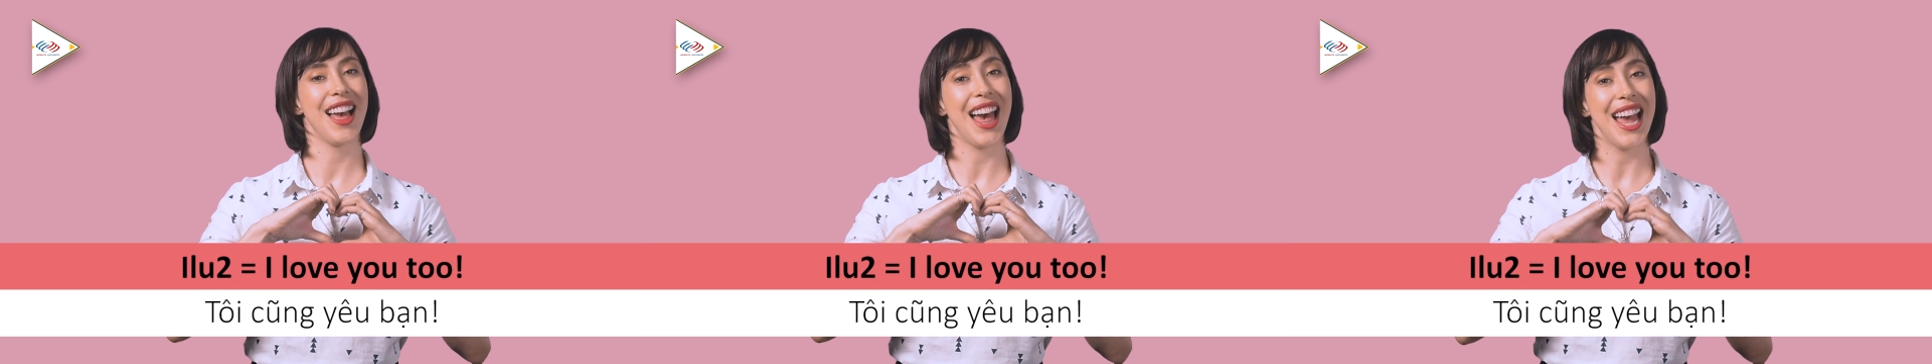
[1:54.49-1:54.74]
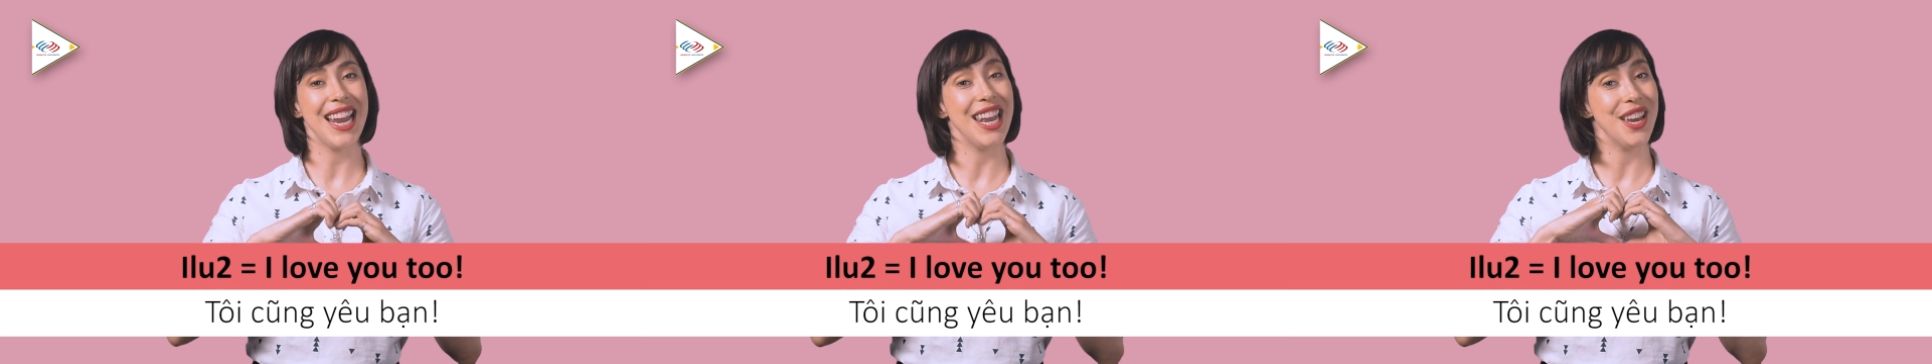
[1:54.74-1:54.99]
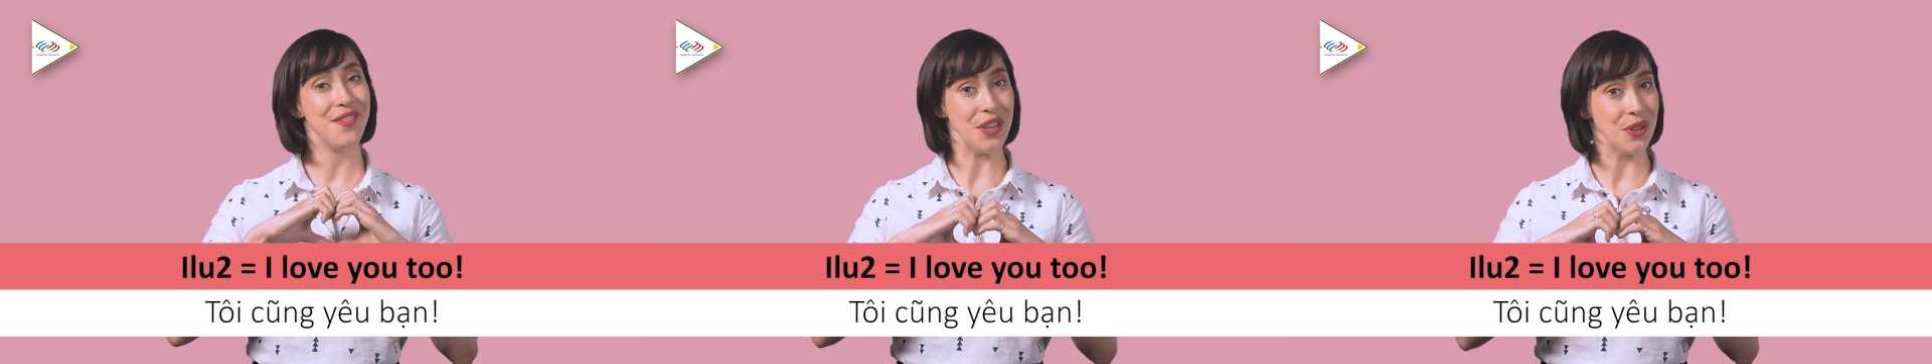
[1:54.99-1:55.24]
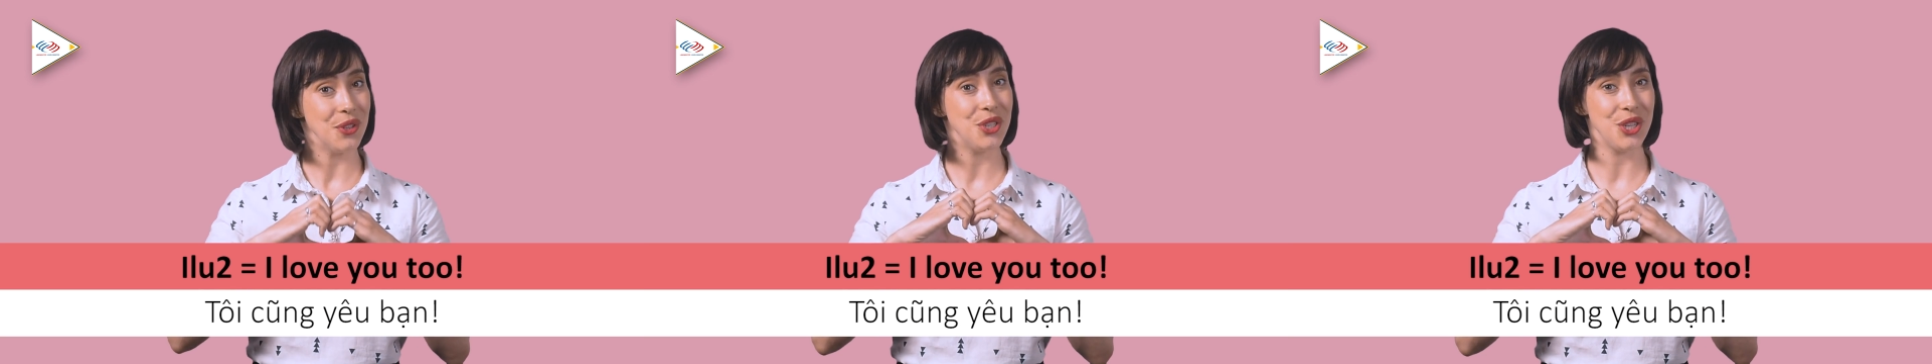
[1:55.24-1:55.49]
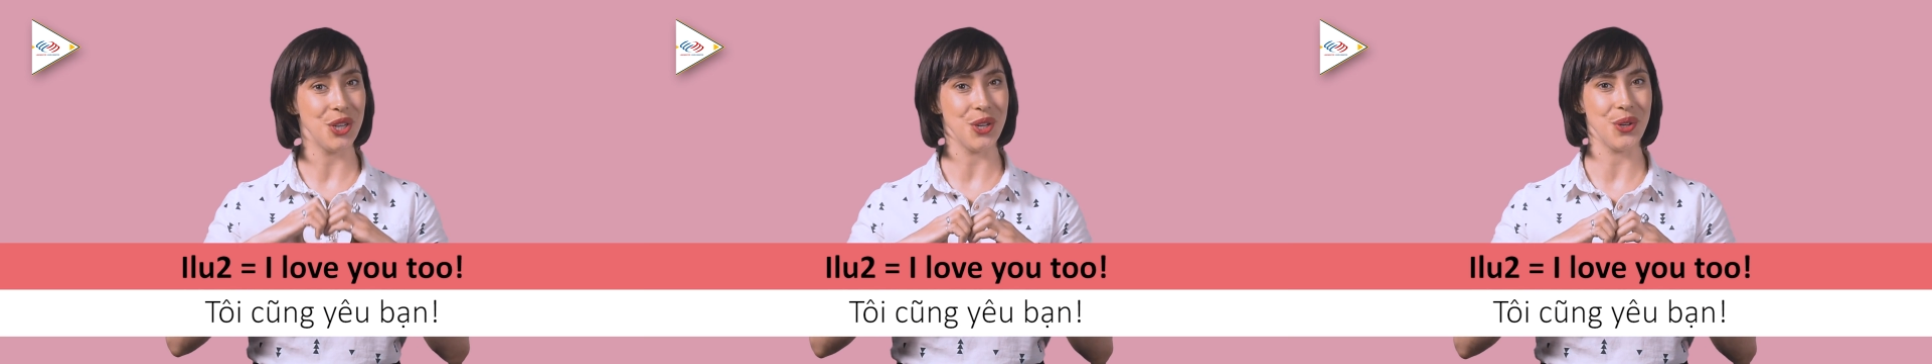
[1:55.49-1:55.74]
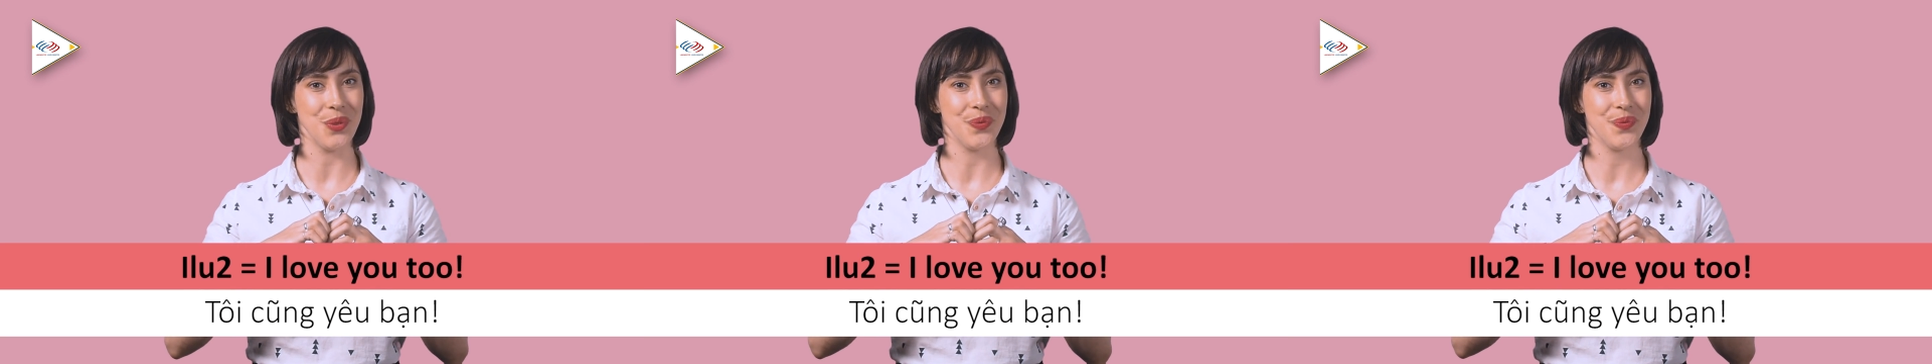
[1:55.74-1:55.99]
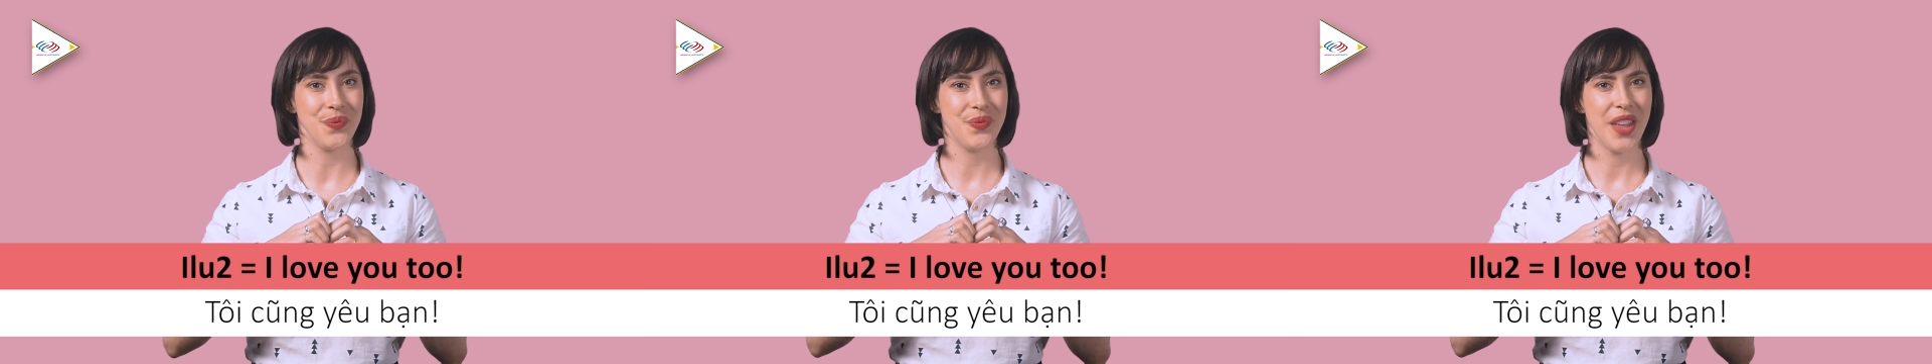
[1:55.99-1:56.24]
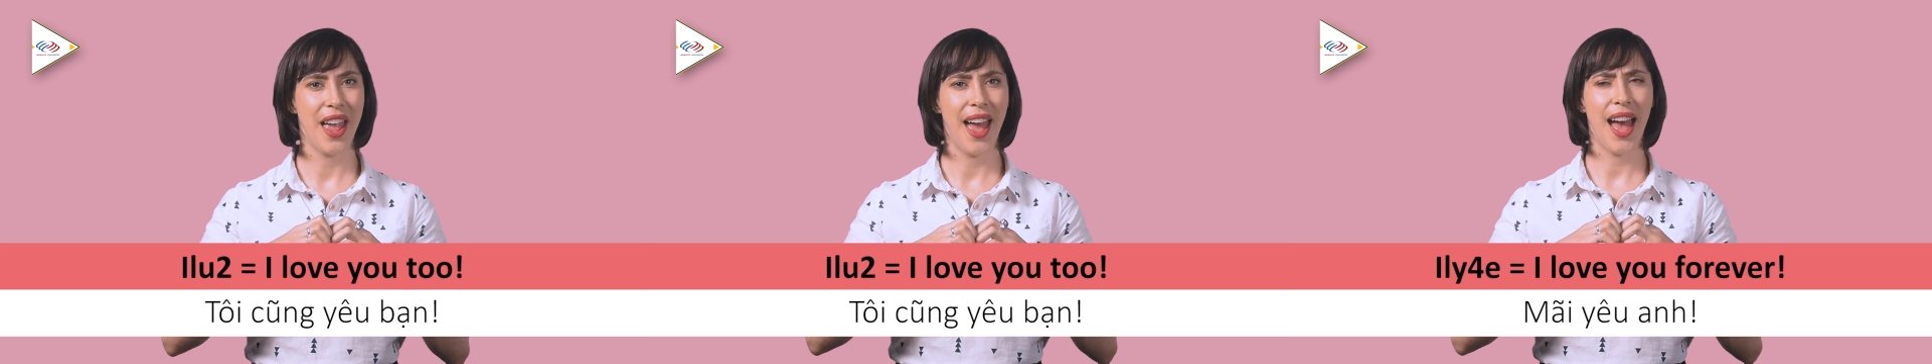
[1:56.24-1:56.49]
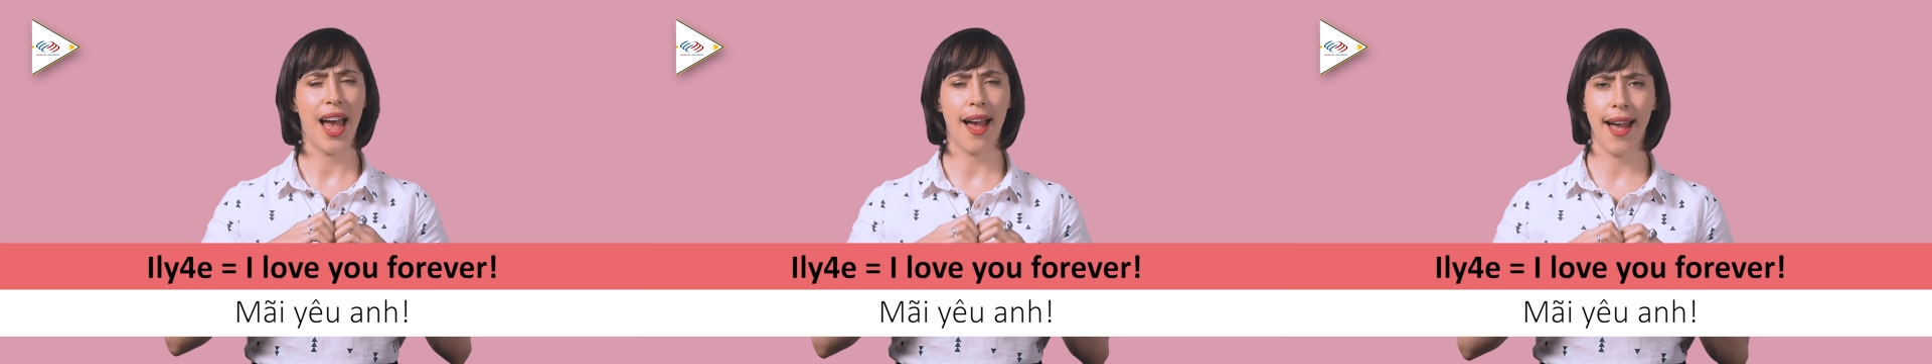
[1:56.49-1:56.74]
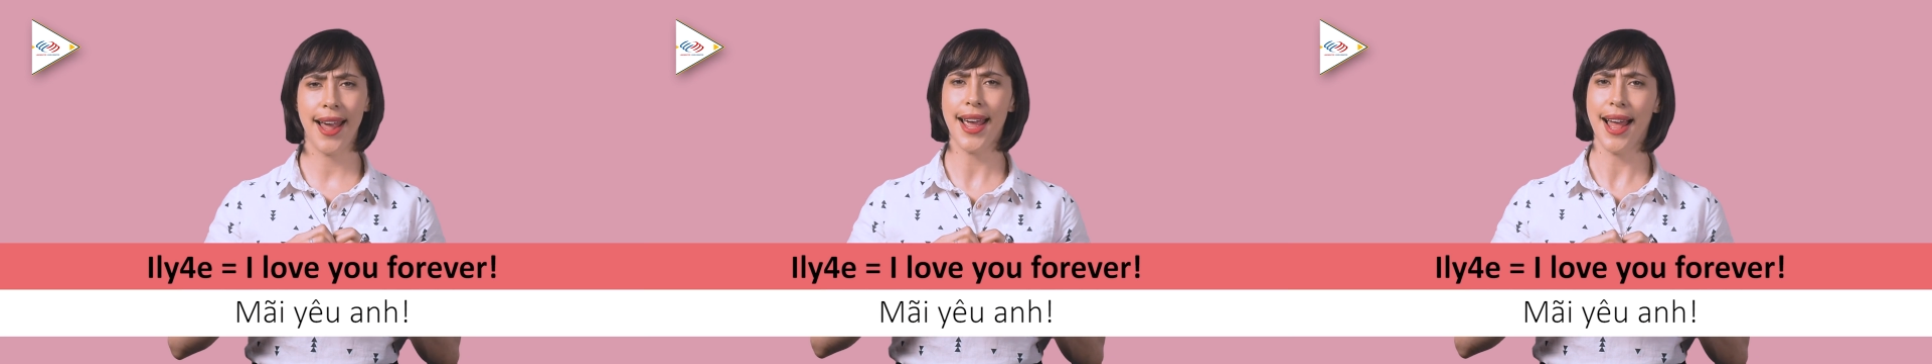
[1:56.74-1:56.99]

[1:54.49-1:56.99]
I love you too. I